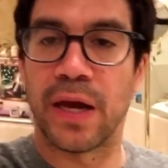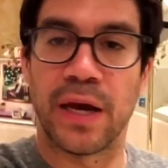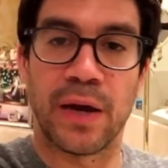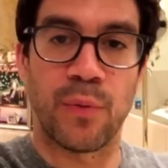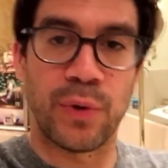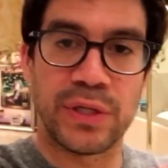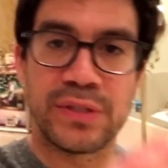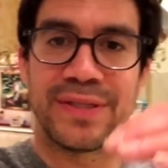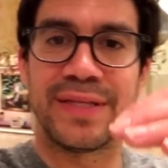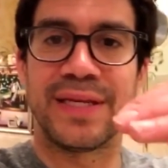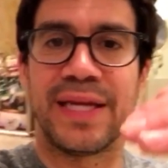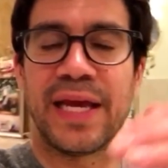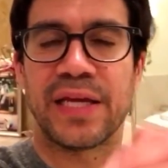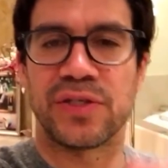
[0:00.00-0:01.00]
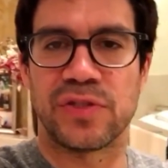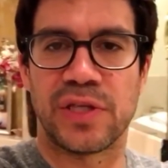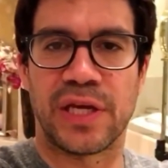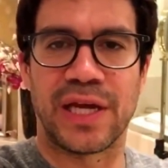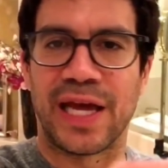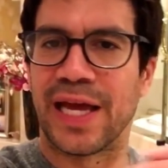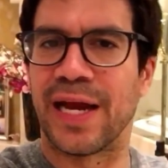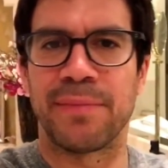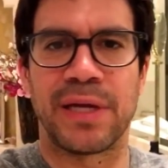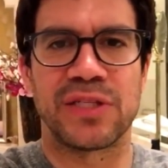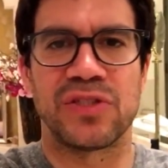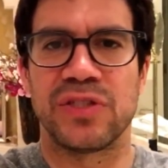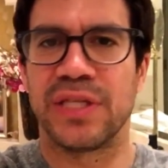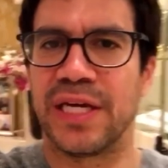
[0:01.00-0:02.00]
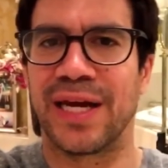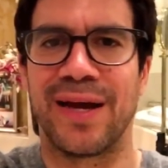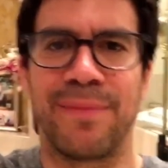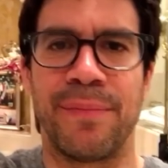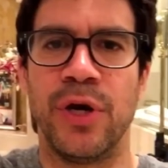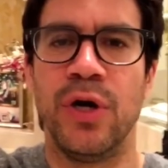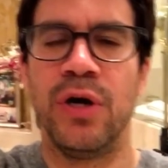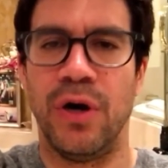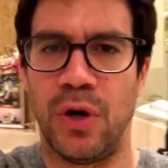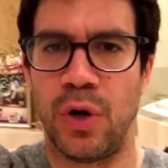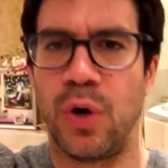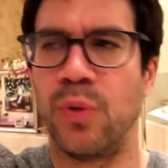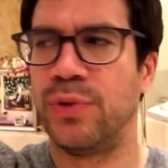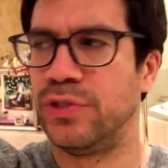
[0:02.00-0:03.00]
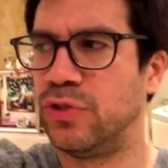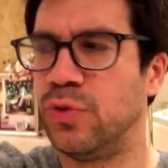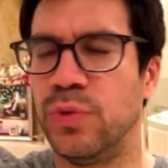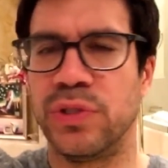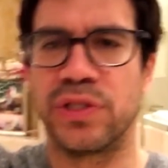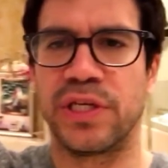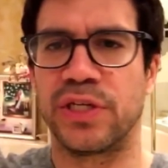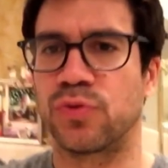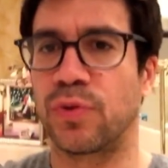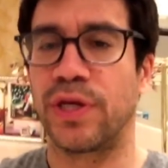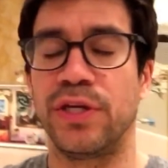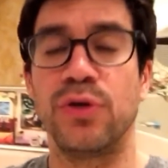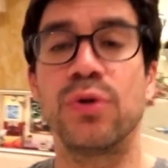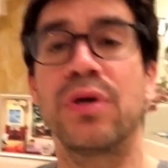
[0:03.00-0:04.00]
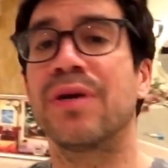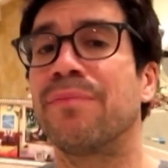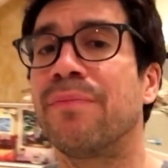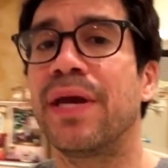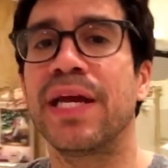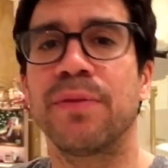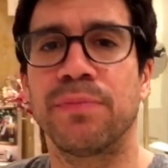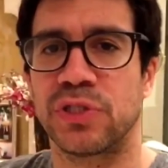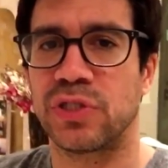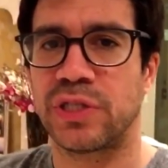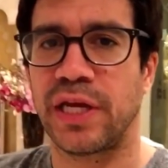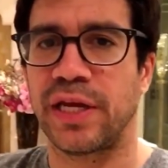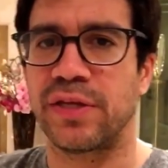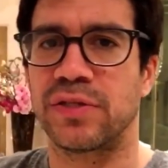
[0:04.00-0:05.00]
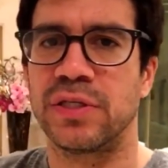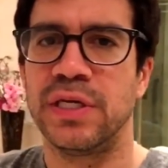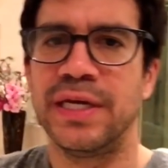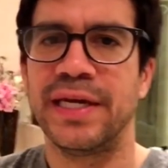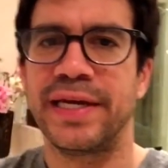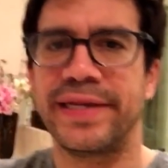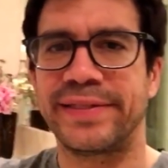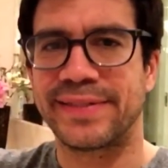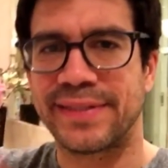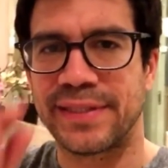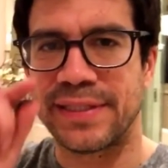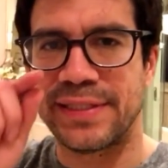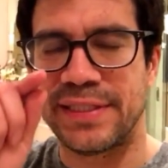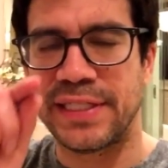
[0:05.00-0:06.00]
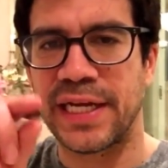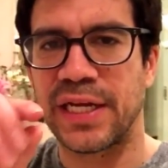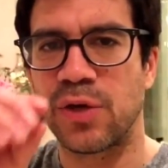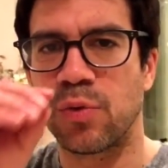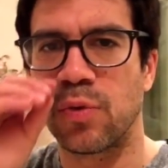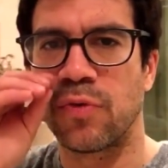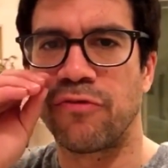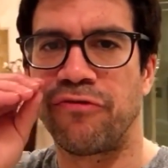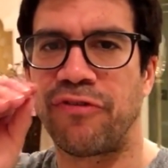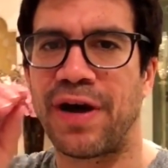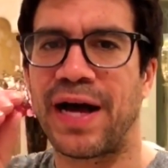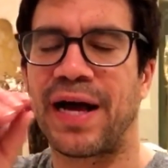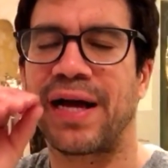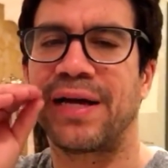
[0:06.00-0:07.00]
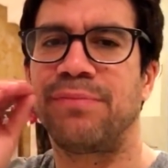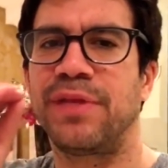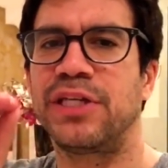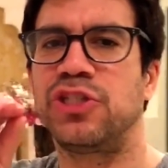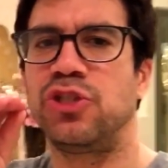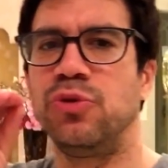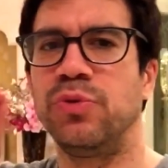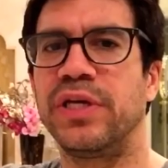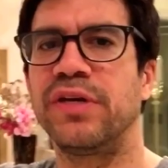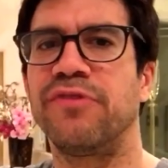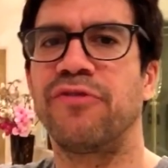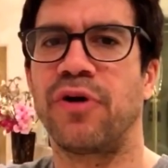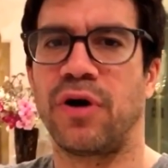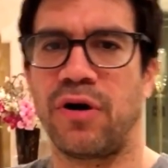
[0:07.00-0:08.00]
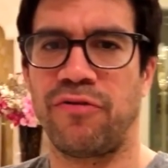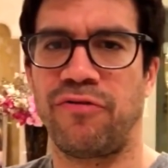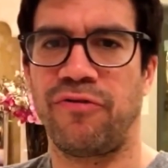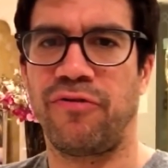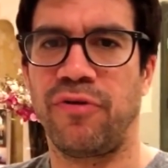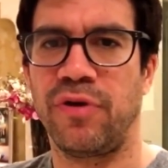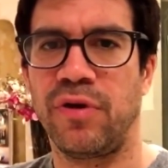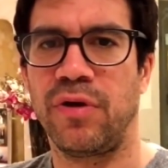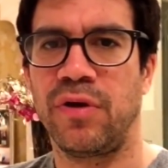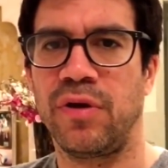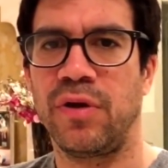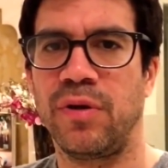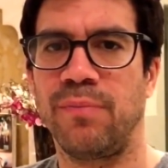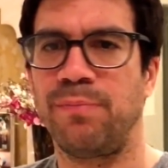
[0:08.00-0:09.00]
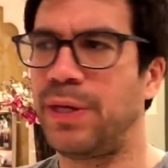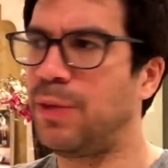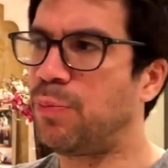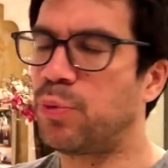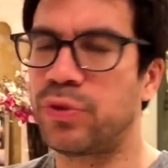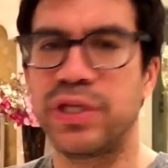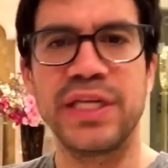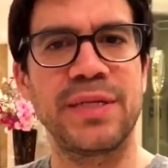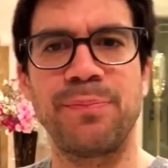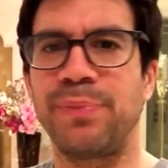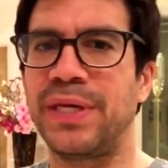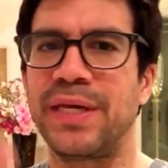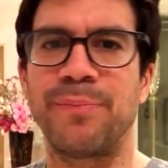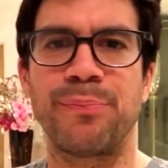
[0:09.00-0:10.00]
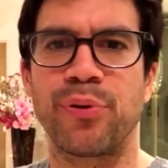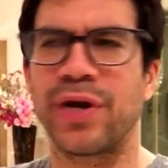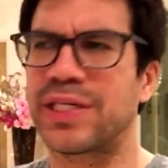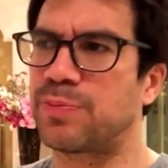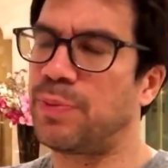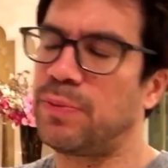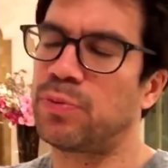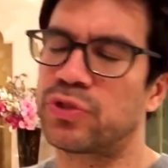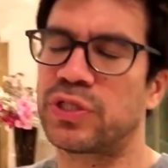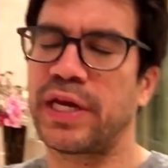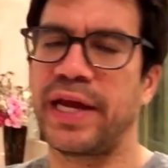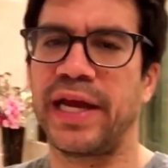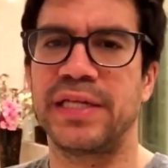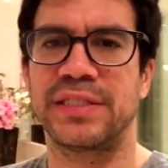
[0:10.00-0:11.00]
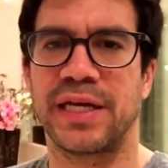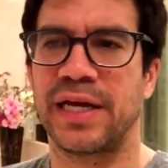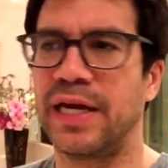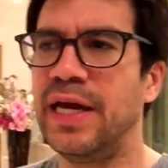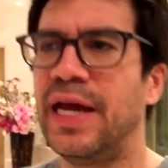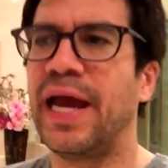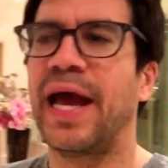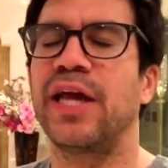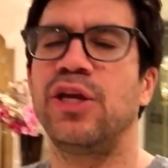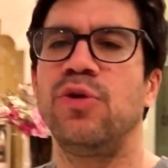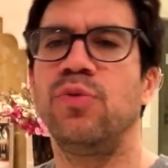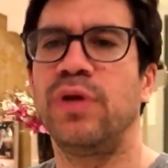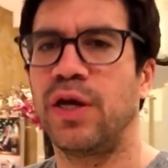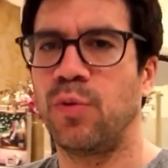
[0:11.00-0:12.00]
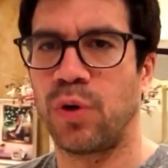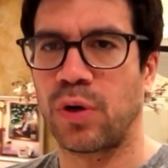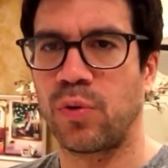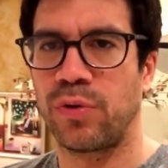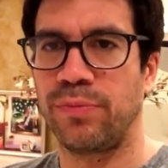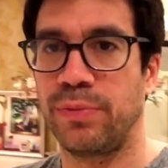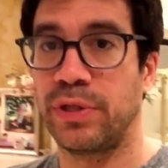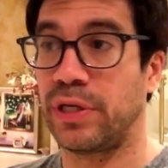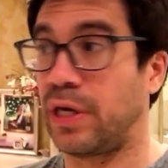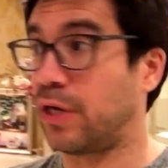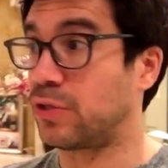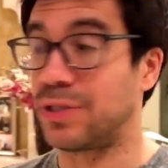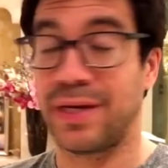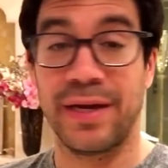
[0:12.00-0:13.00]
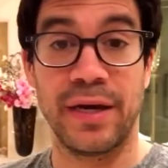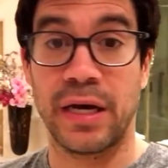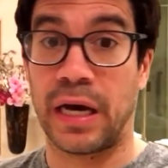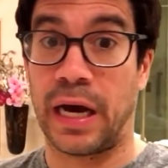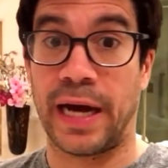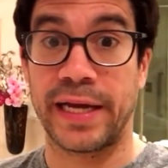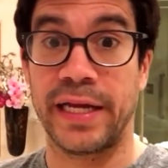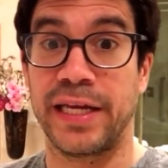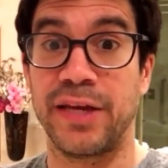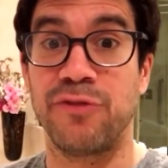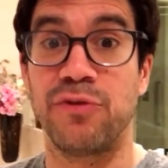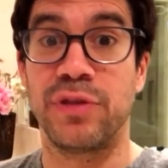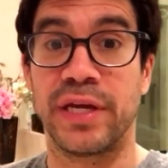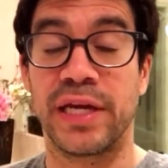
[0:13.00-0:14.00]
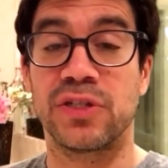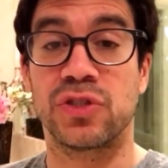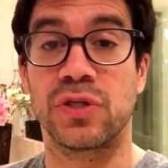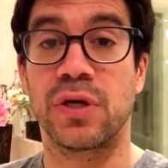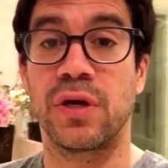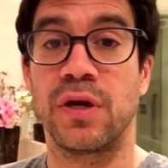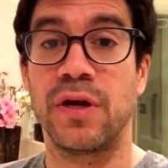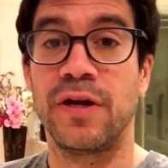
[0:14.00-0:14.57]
I went to the next thing. And I'm not saying I'm always doing things right. You're going to make mistakes. It's the general vibe that you give off. People need to be impressed. People say, hey, Tai, how do you network with millionaires? Oh, I can give you the answer.